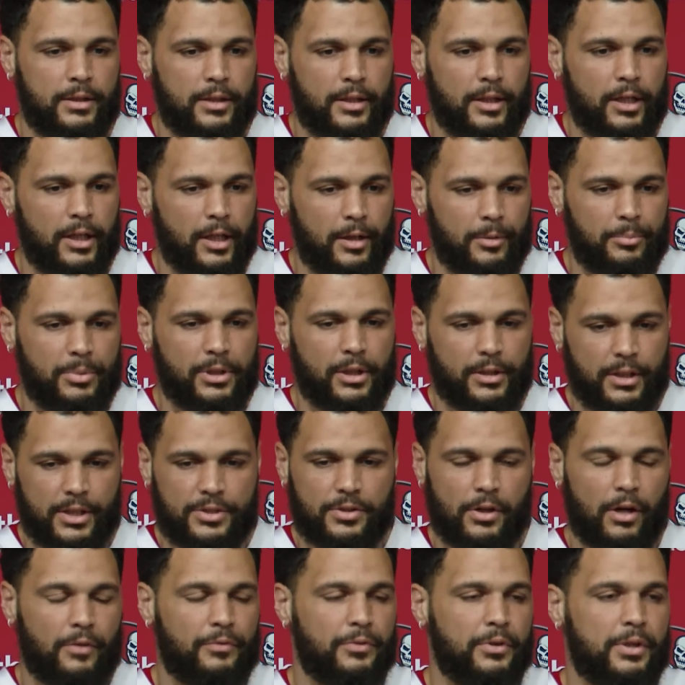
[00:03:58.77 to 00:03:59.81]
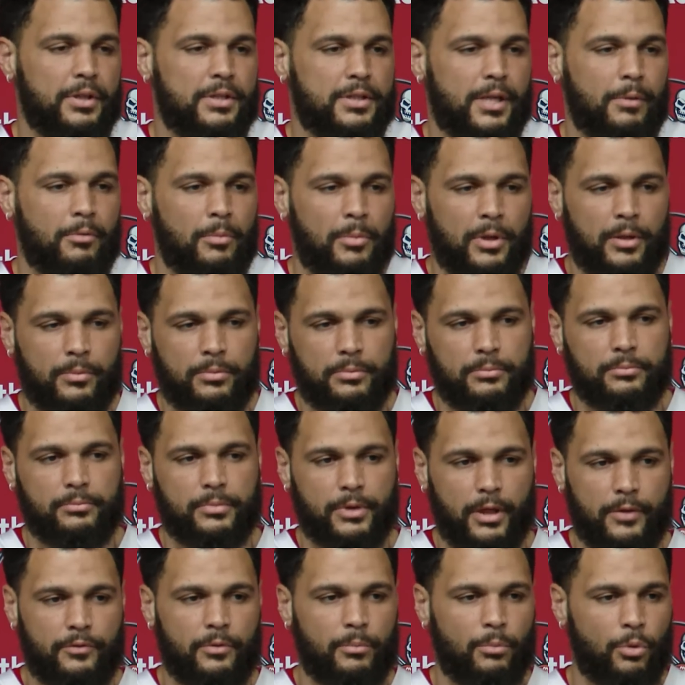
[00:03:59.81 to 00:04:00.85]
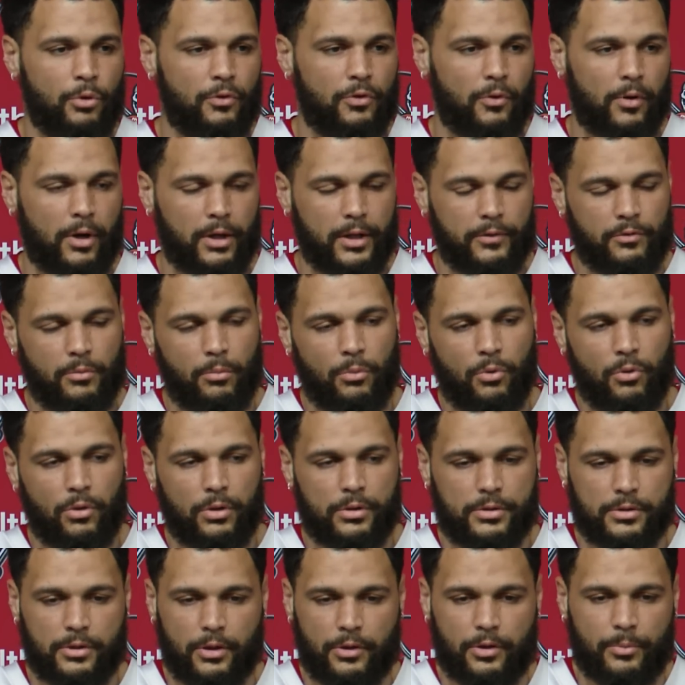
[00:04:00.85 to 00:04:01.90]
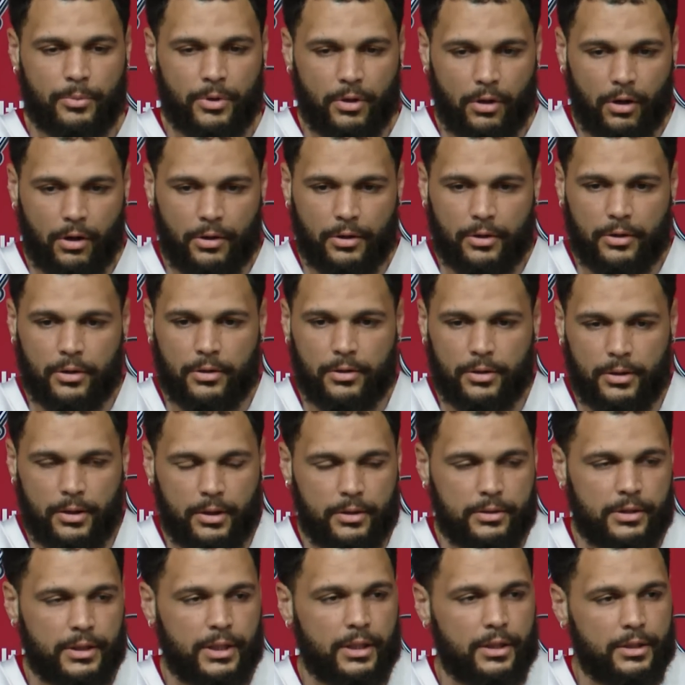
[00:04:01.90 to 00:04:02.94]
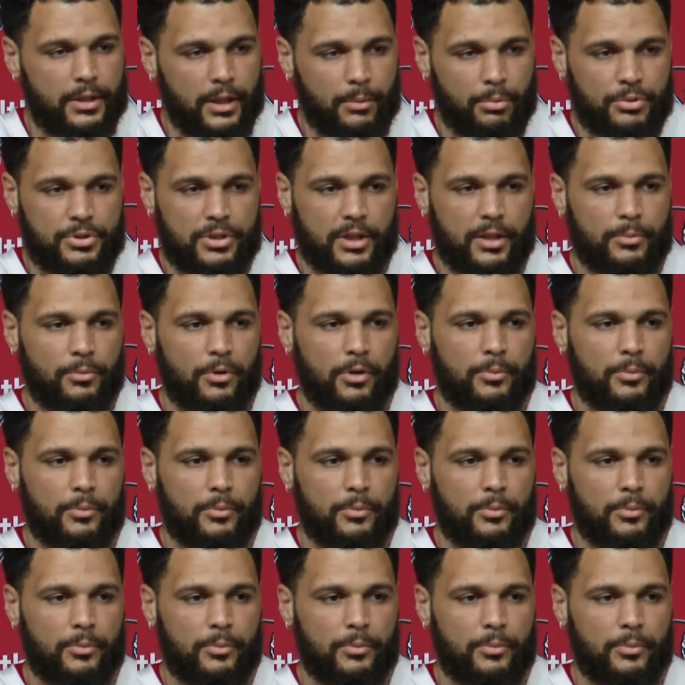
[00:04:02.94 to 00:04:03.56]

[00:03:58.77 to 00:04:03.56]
But in this offense, I'm going to be even moved around even more. So it'll be harder to get a double team